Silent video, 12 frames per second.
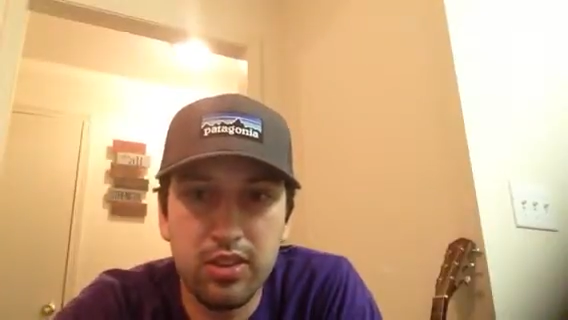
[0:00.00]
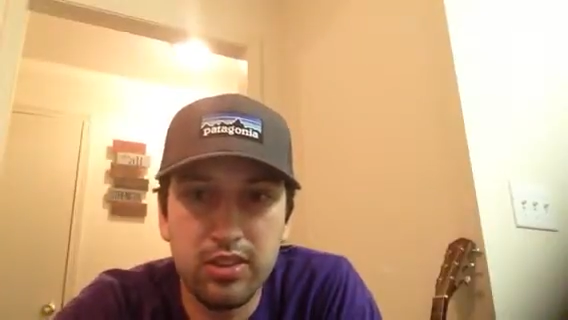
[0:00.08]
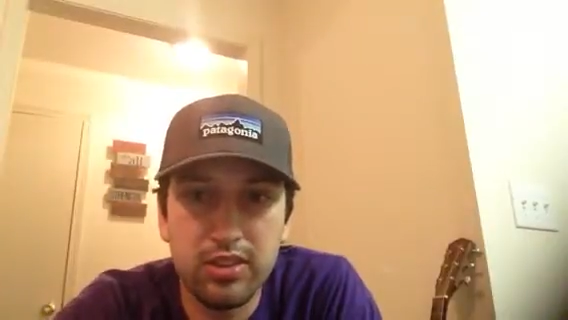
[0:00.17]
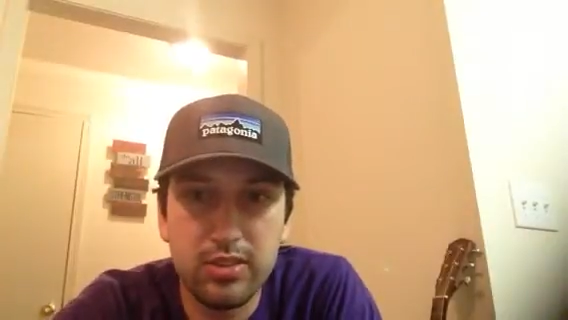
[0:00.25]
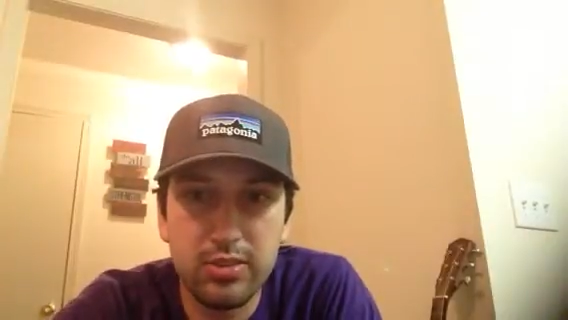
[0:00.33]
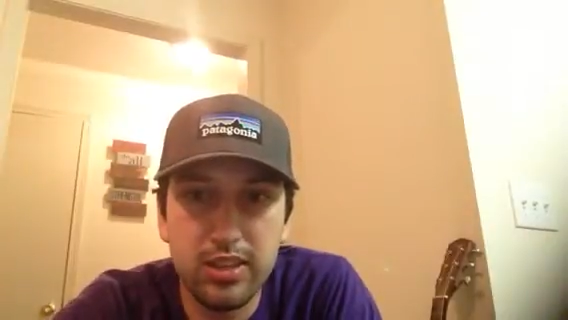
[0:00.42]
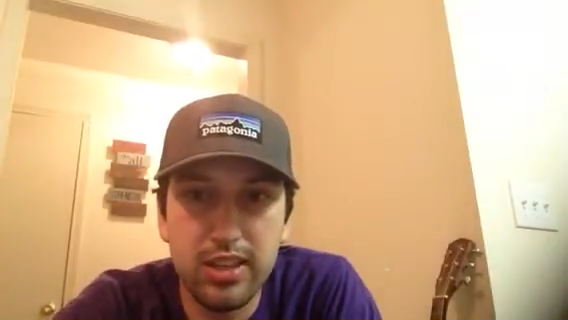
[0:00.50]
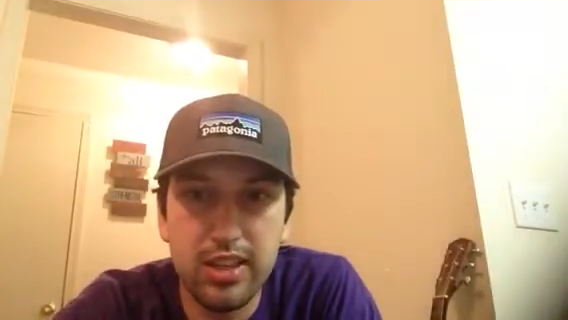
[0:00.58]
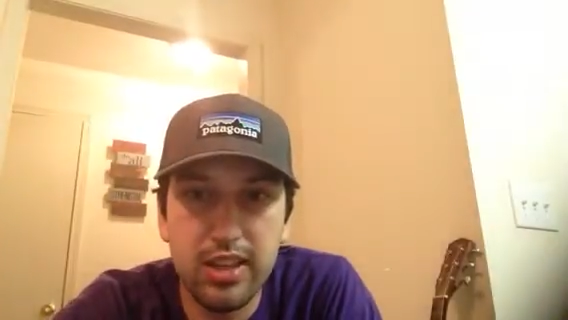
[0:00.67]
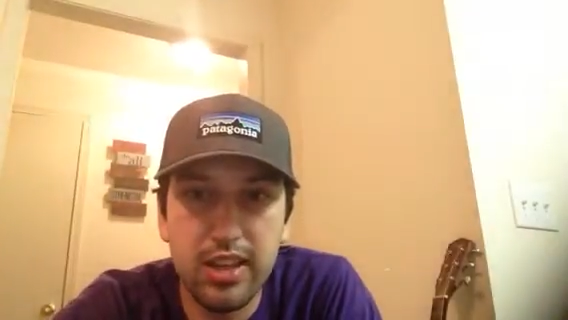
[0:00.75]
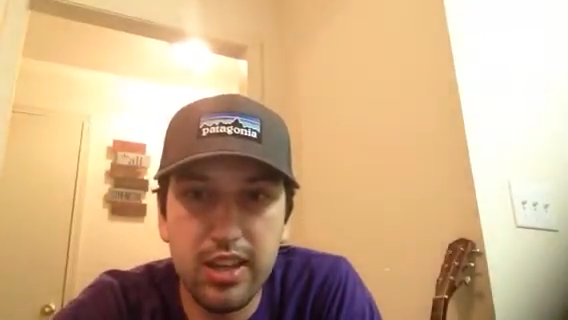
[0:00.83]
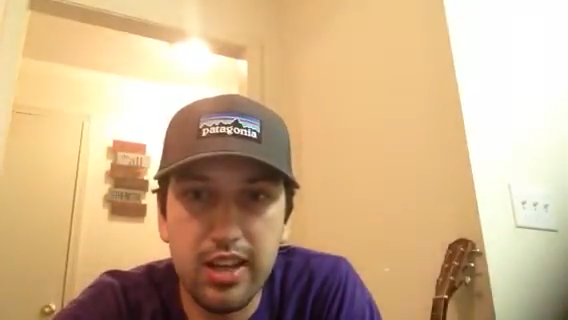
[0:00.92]
So you've got
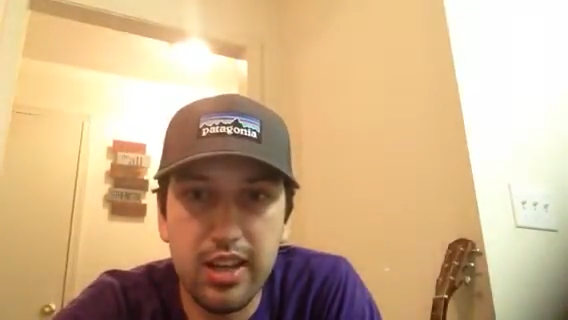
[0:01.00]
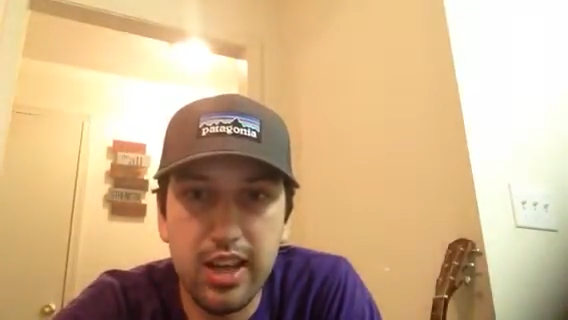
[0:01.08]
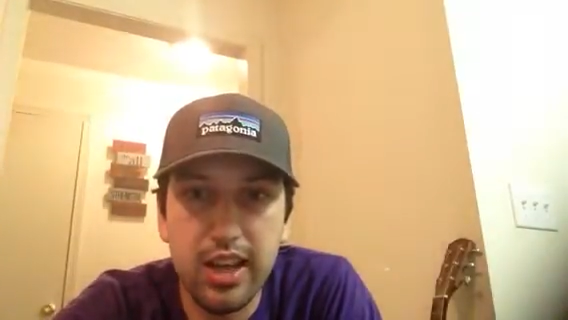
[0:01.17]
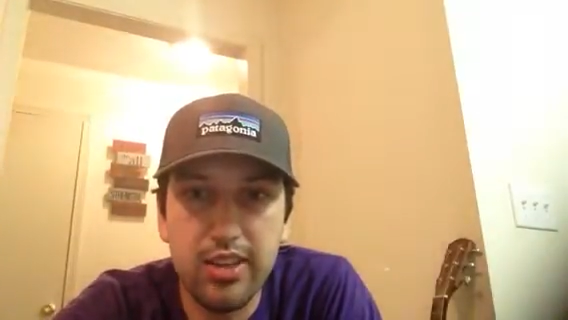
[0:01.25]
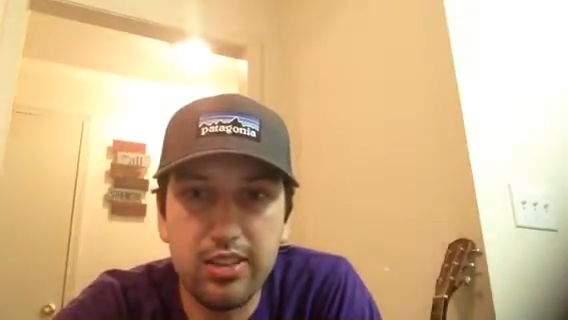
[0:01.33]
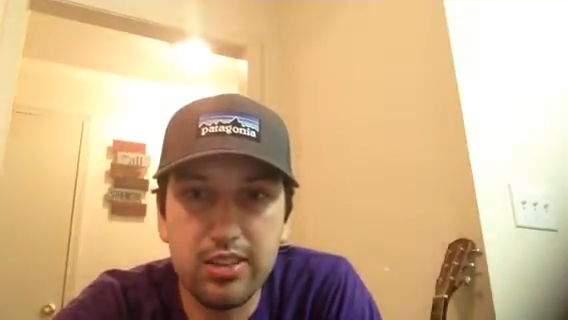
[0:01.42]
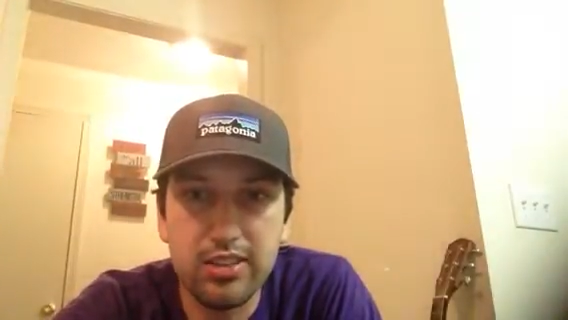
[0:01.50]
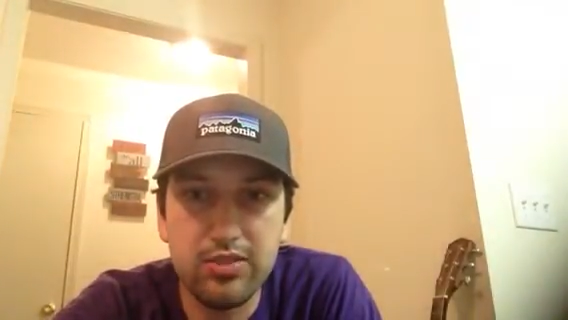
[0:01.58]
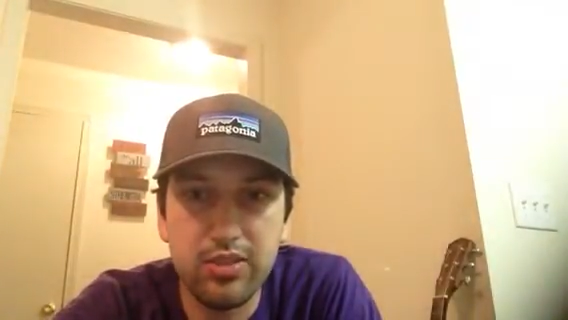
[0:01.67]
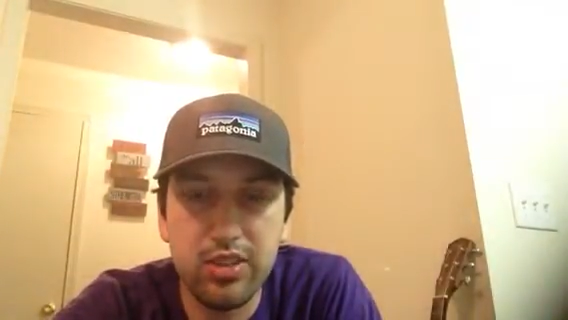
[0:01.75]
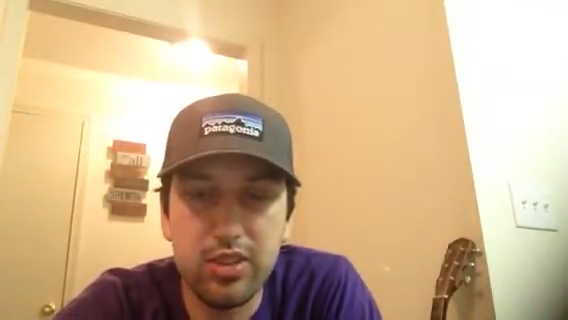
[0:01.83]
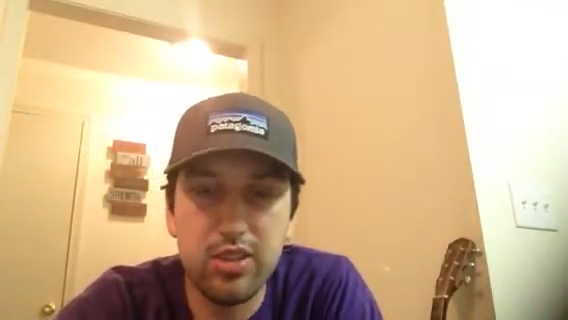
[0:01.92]
Alex
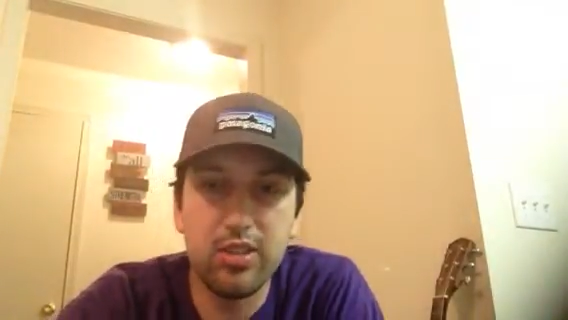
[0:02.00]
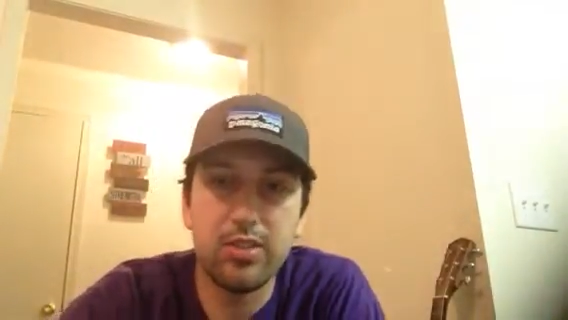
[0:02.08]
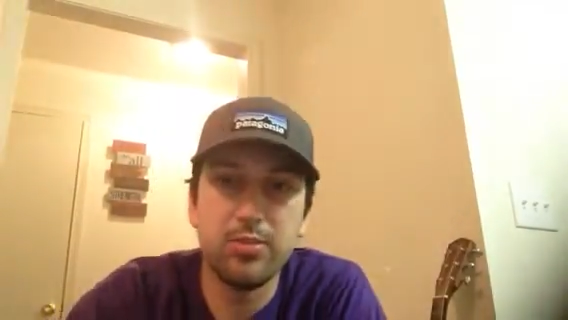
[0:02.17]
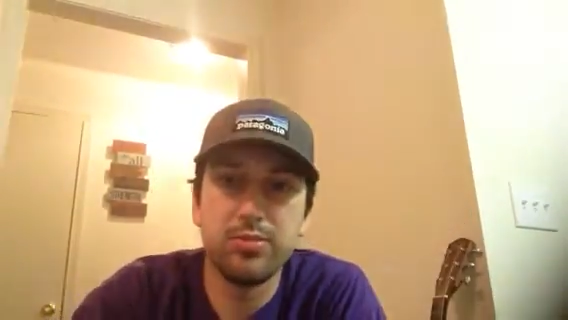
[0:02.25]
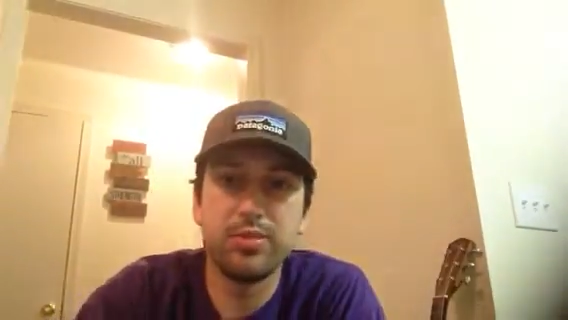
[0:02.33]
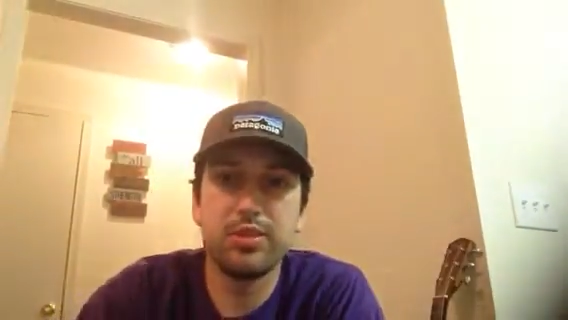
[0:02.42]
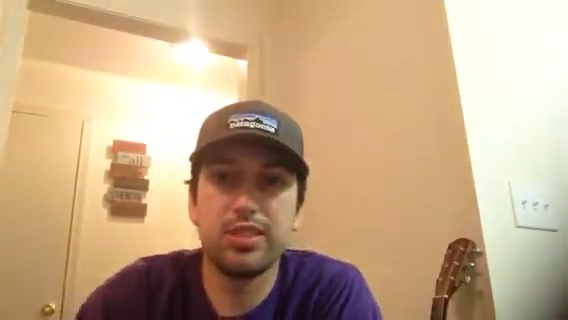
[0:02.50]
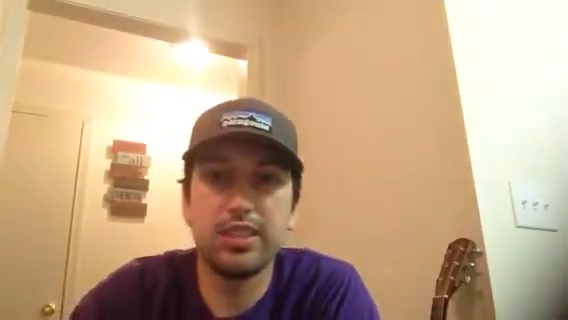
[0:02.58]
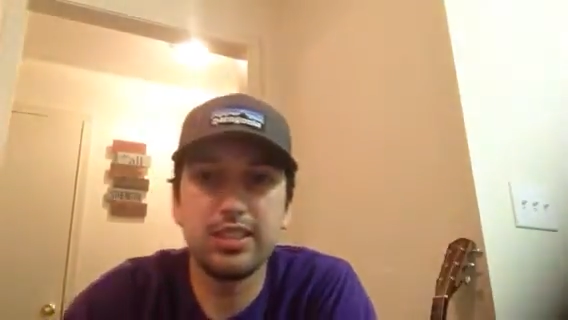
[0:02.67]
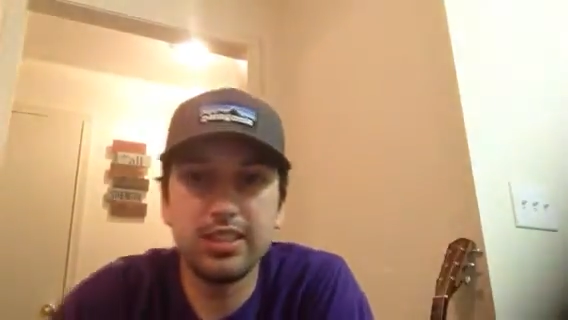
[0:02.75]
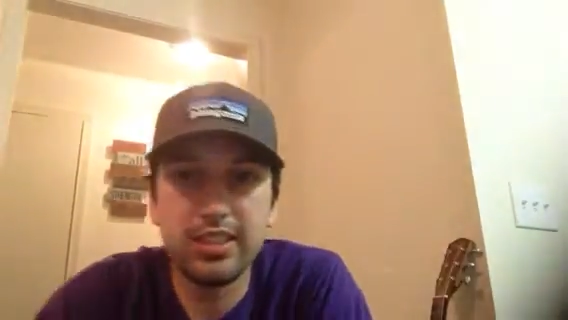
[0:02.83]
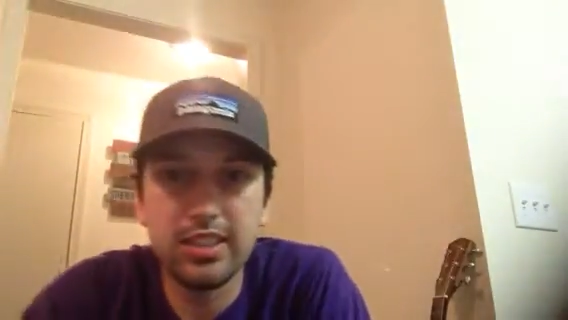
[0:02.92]
from
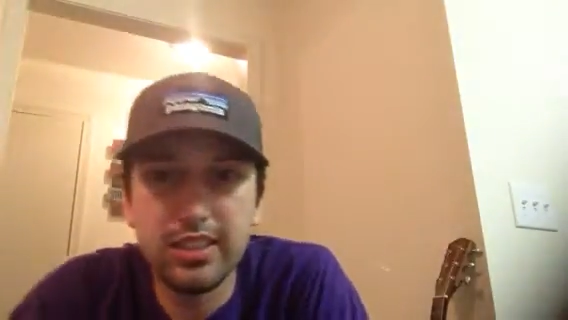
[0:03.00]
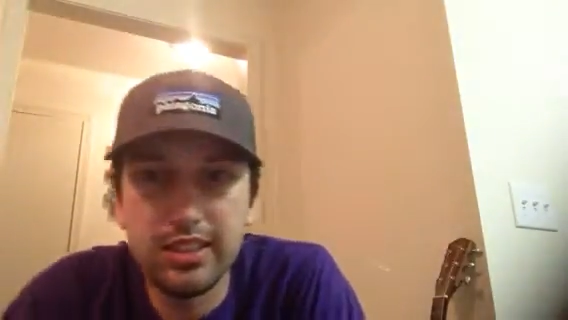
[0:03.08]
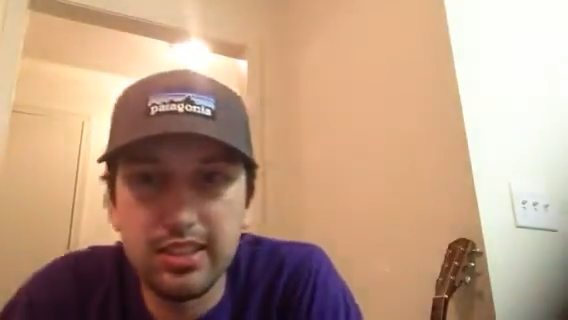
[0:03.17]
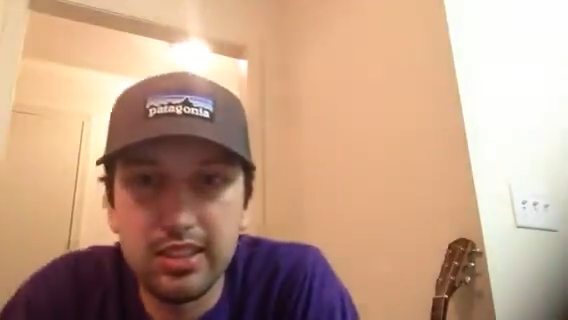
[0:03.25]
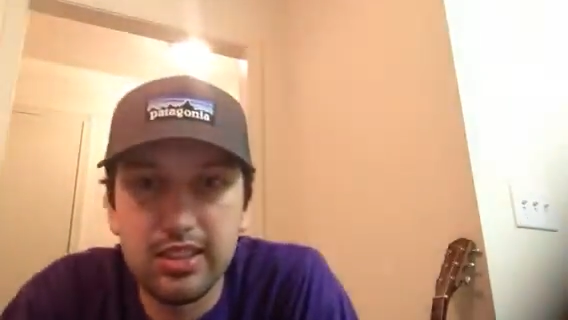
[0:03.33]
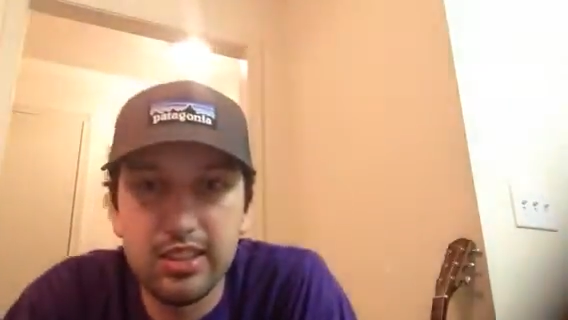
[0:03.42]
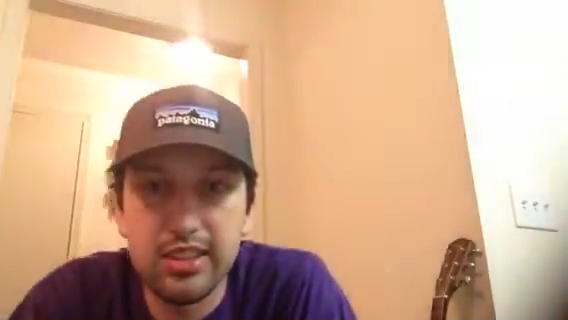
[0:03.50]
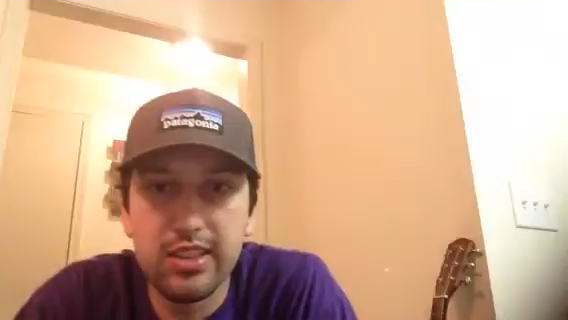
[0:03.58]
Tennessee.